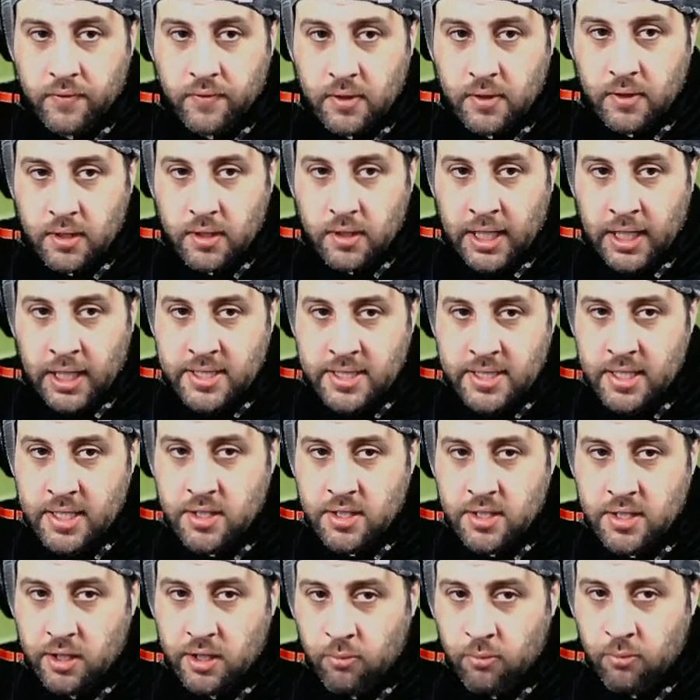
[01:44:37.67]
it's into the
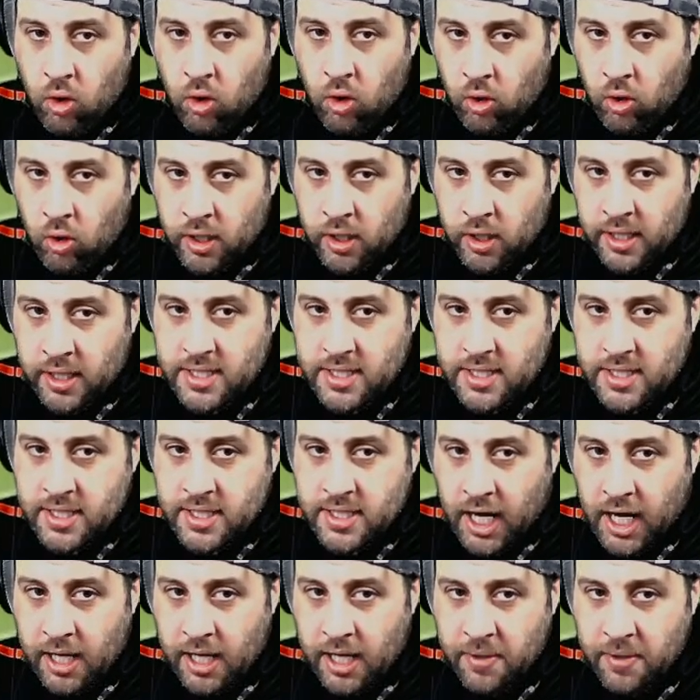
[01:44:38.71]
maul, and this
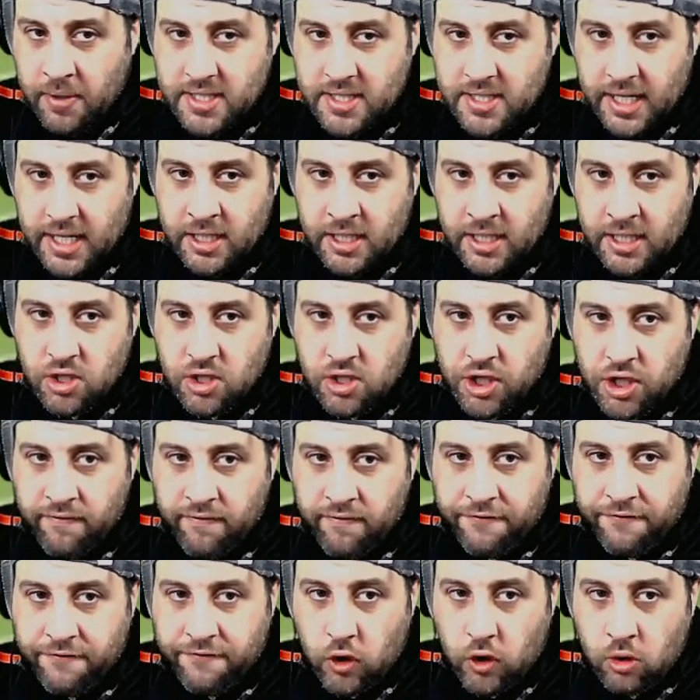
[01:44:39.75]
time it's inching
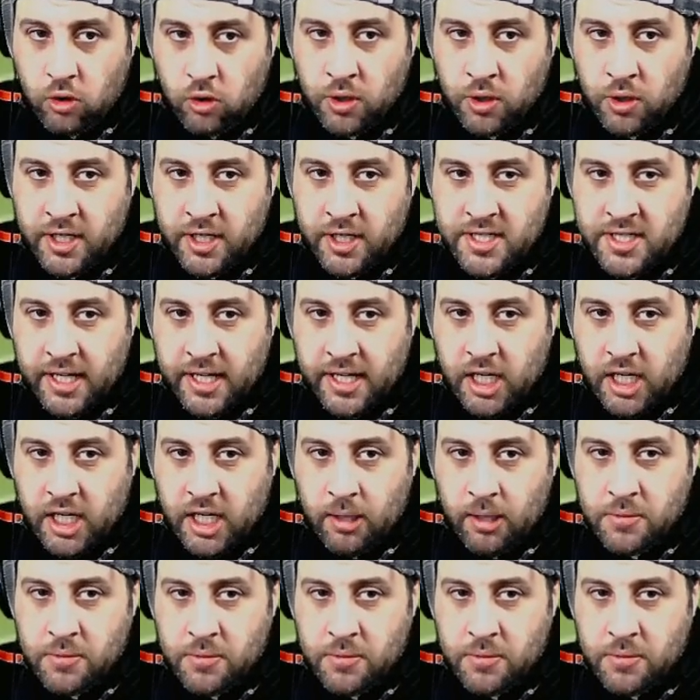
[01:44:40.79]
forward as in comes the